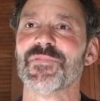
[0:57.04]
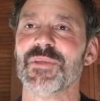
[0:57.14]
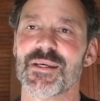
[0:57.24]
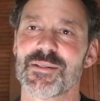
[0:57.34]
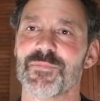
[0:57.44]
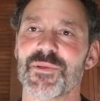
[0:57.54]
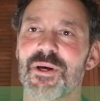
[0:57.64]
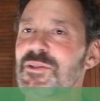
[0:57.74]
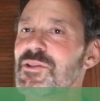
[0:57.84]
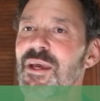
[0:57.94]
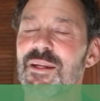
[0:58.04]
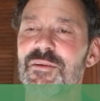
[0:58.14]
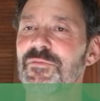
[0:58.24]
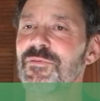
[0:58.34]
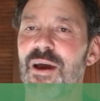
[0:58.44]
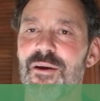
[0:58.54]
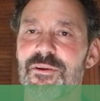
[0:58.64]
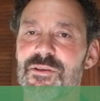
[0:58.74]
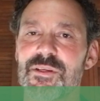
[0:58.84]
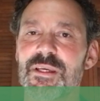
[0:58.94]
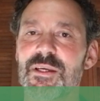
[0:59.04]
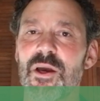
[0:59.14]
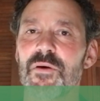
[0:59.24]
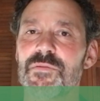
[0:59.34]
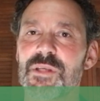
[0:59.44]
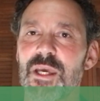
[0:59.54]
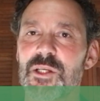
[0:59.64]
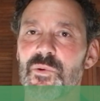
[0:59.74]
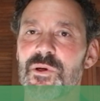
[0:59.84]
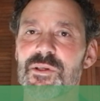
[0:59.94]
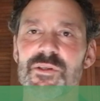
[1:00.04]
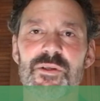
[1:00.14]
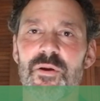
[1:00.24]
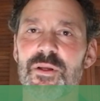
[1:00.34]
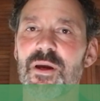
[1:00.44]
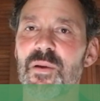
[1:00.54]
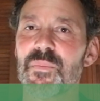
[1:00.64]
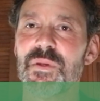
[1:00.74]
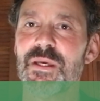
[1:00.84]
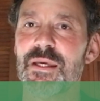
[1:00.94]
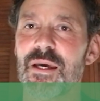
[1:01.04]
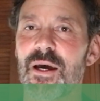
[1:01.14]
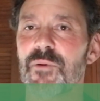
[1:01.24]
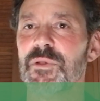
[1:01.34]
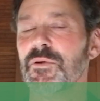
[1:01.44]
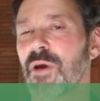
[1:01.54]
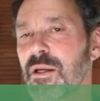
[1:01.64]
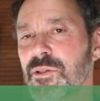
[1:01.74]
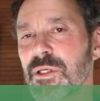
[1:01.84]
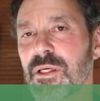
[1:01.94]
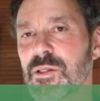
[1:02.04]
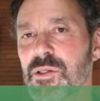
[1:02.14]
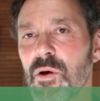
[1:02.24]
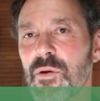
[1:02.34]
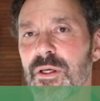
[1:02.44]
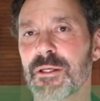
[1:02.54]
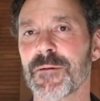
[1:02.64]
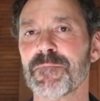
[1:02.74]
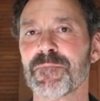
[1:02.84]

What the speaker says: Yes, I'm Doug Shannon, CEO of consulting company. We do energy consulting.